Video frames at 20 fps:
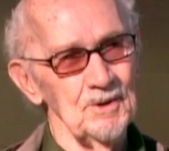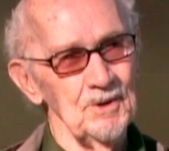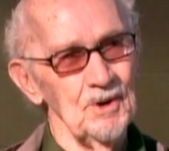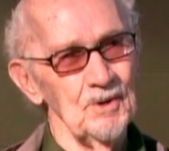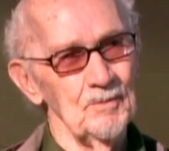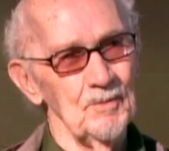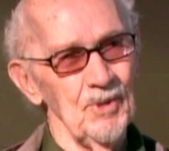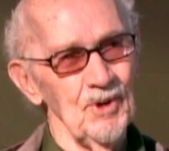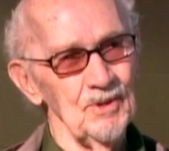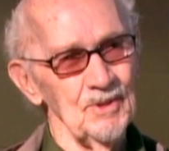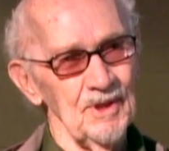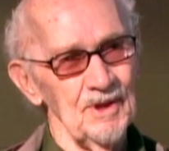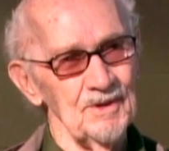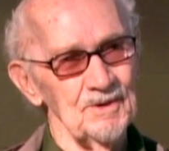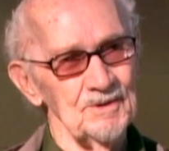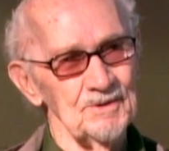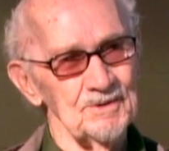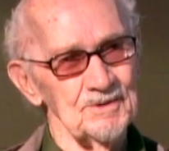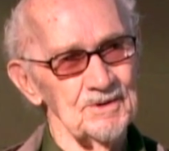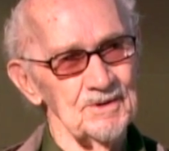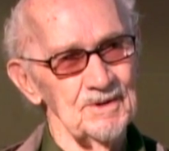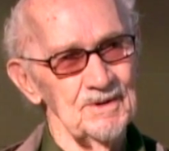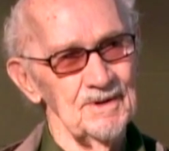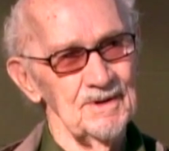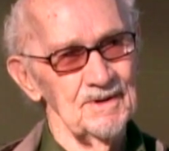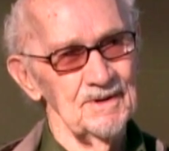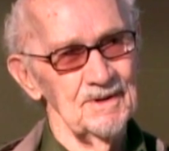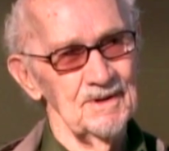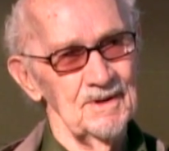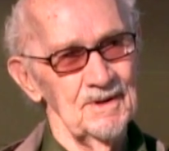your bullets.
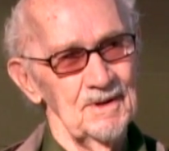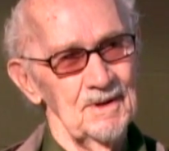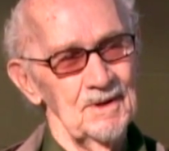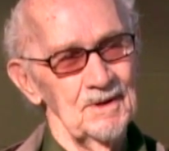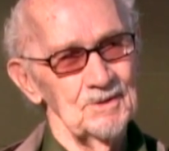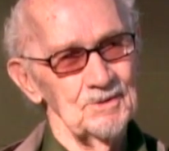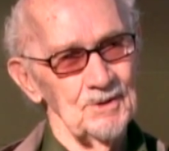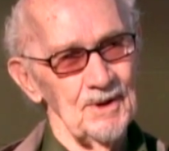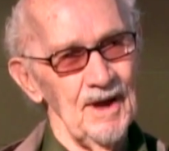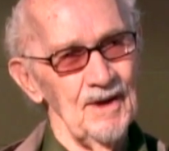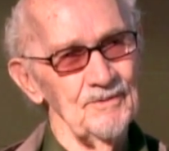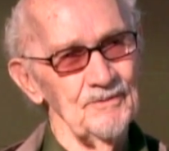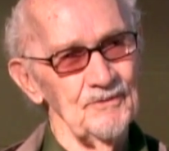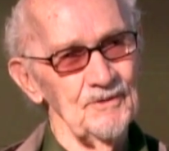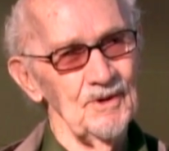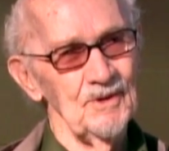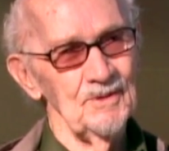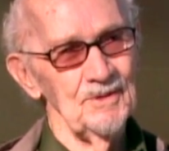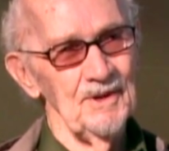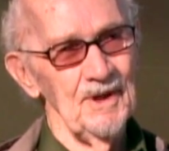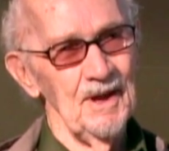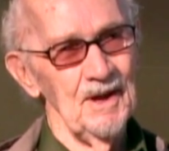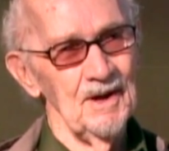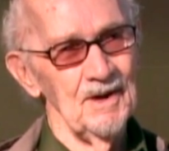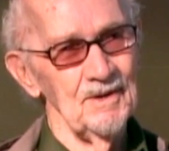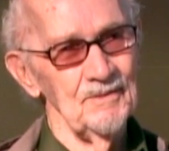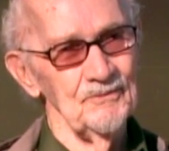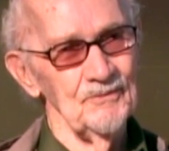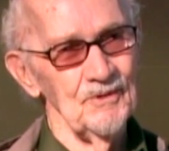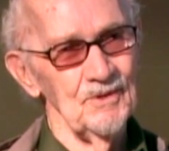So I filled the
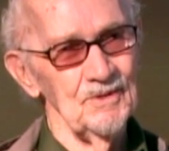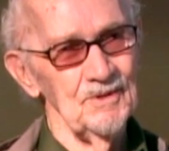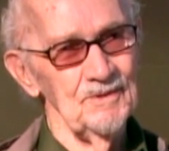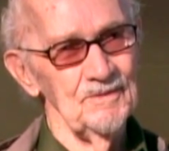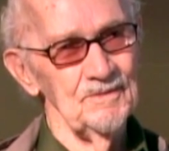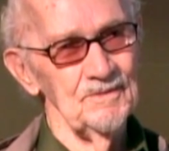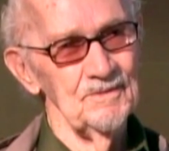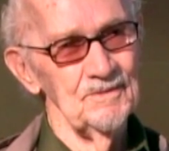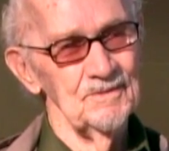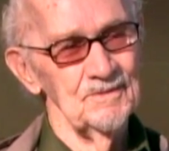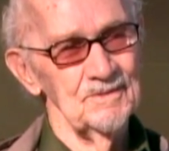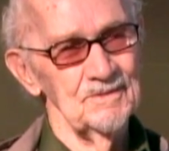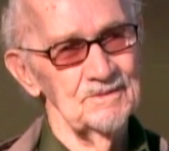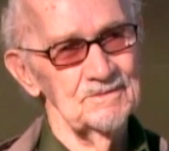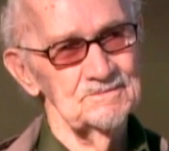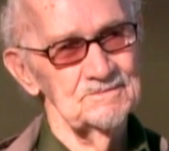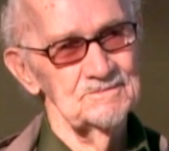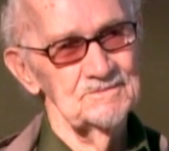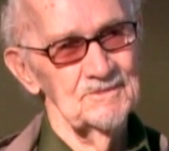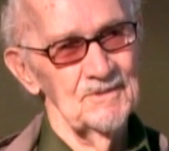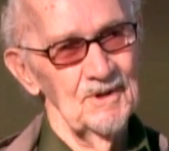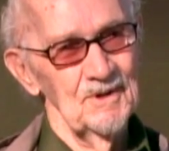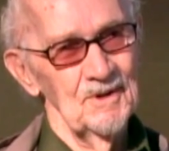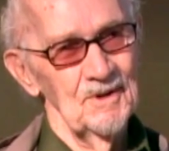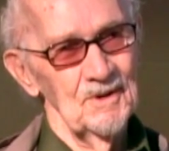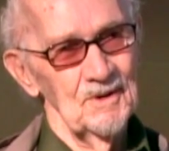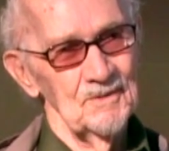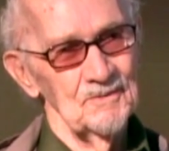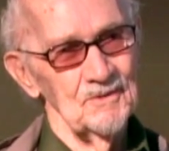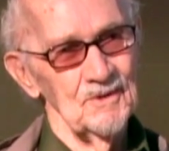air full of
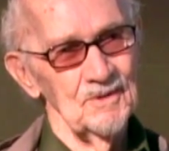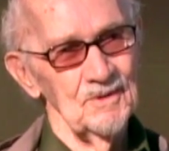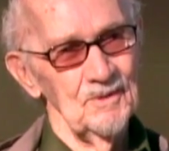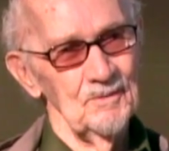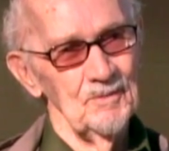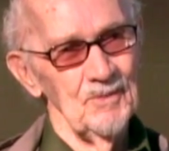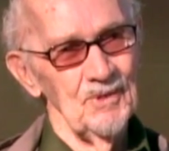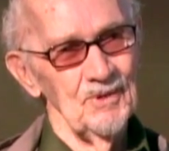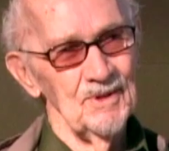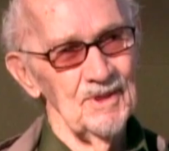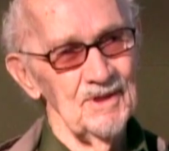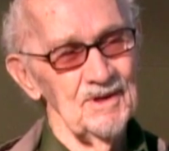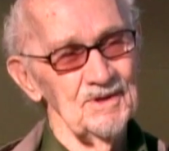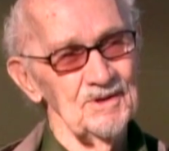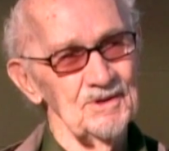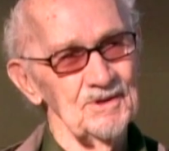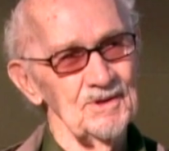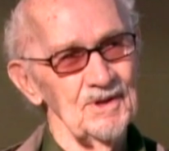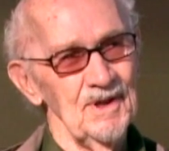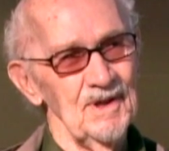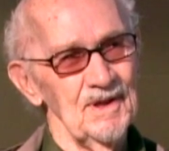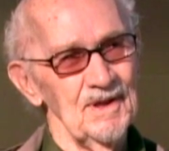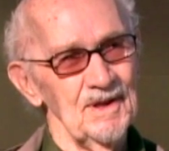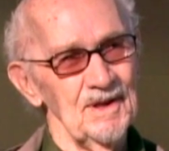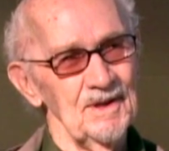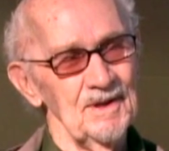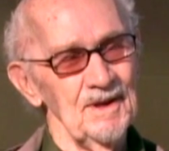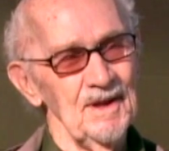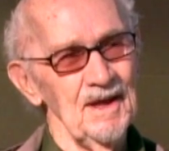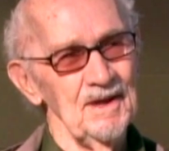bullets, and
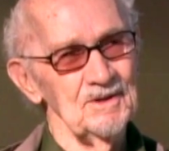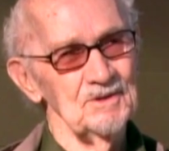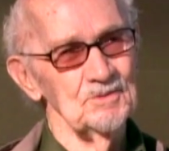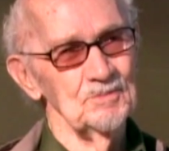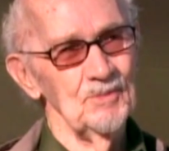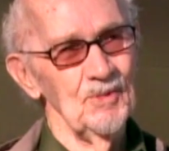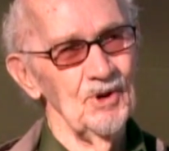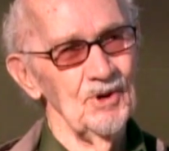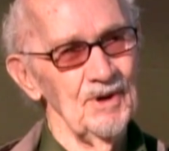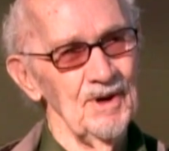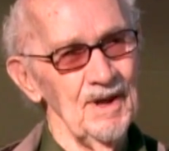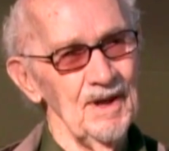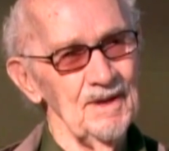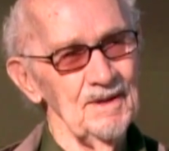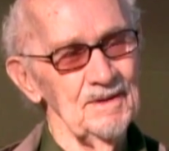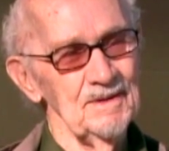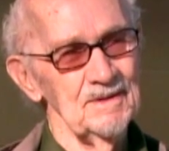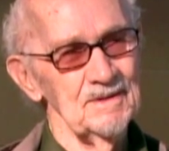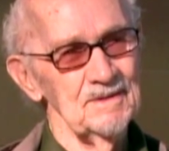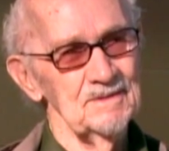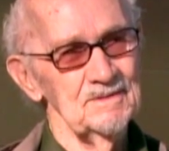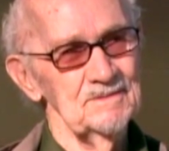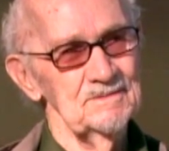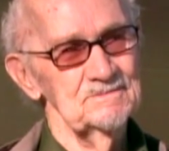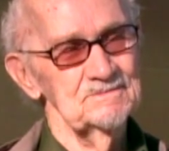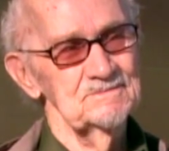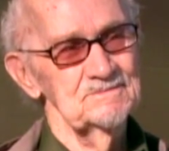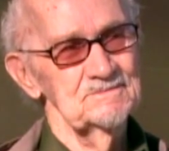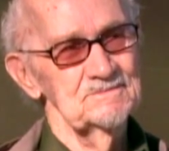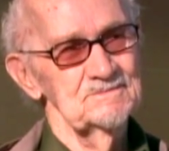the next morning
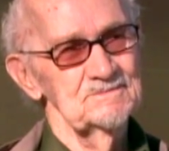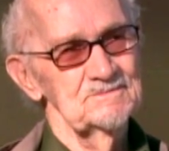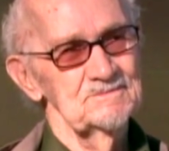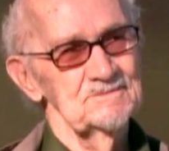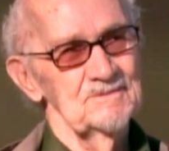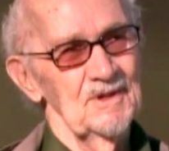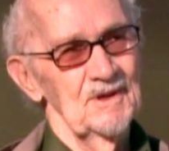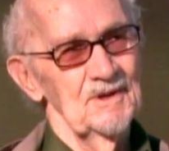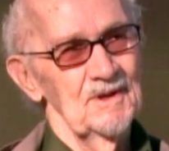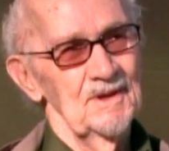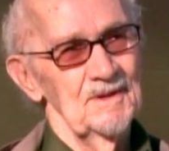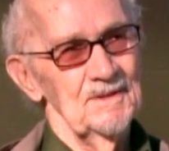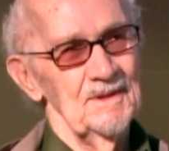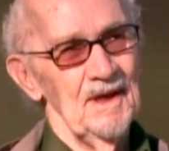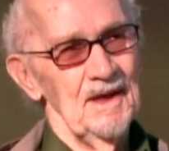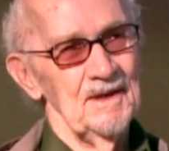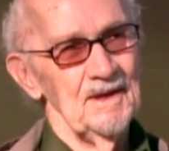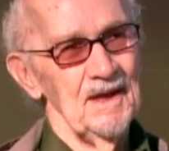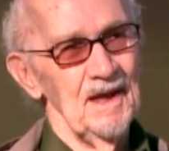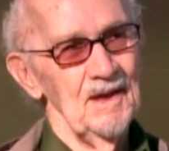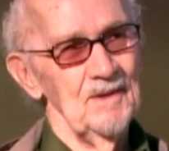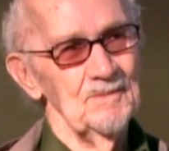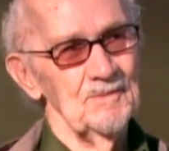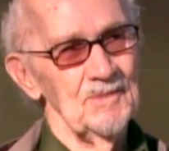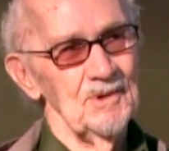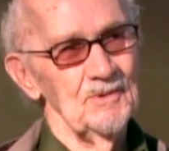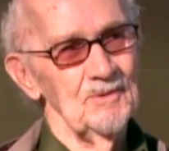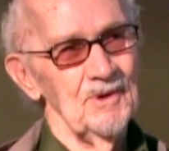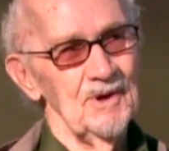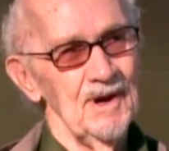they came
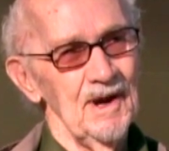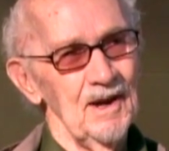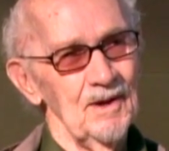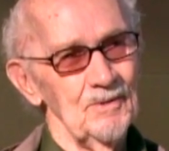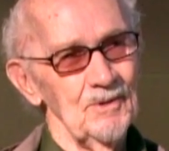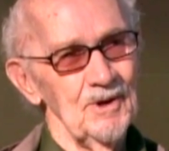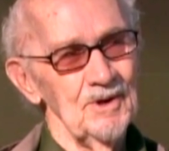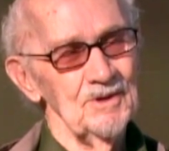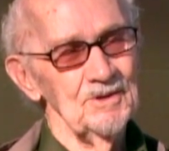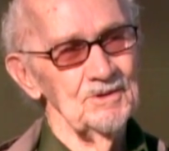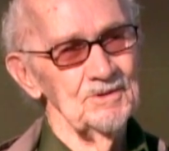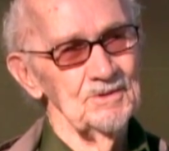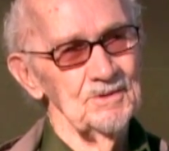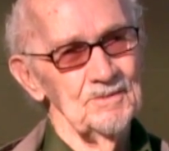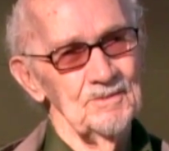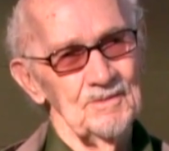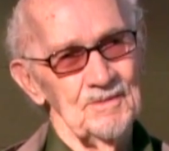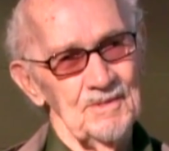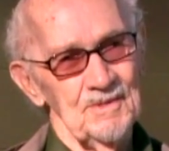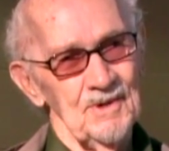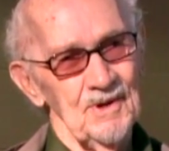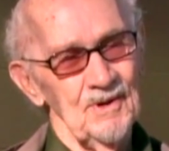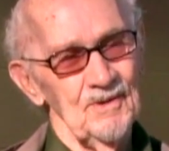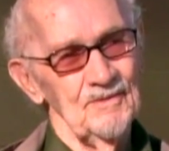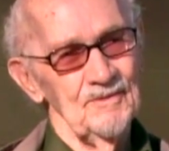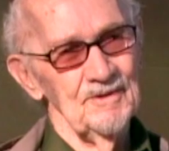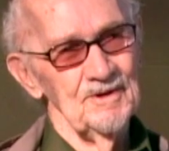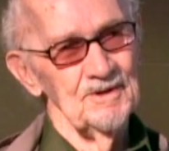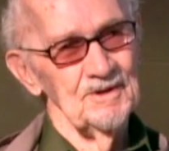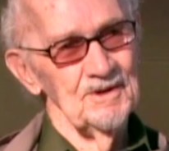to where I was
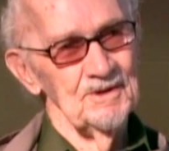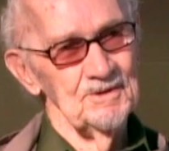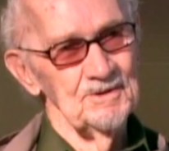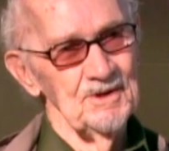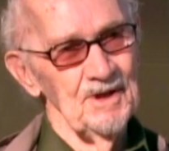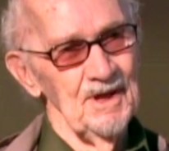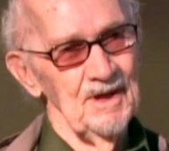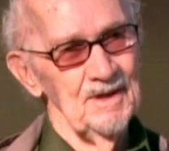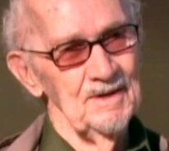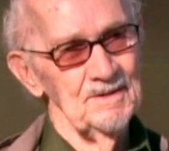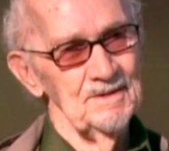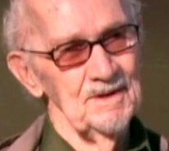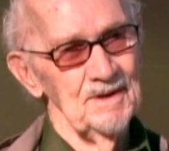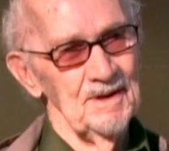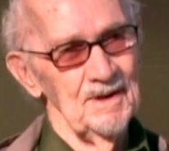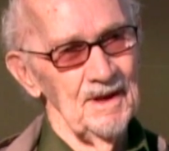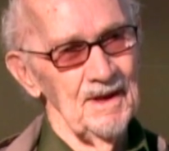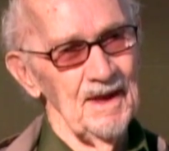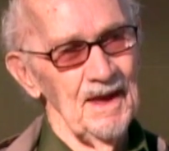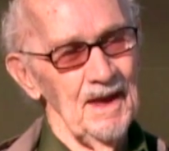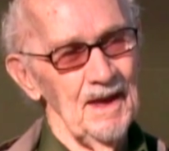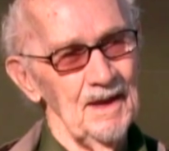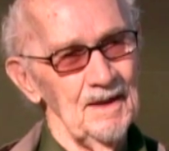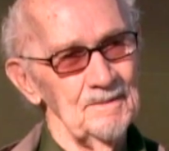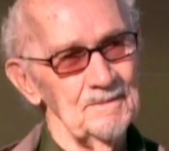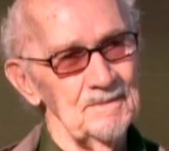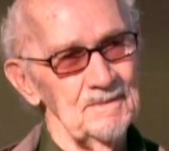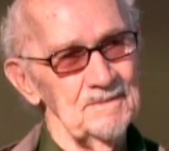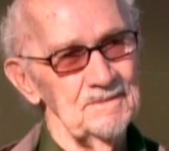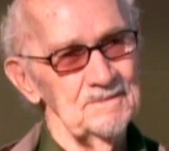over at the tent, and the camp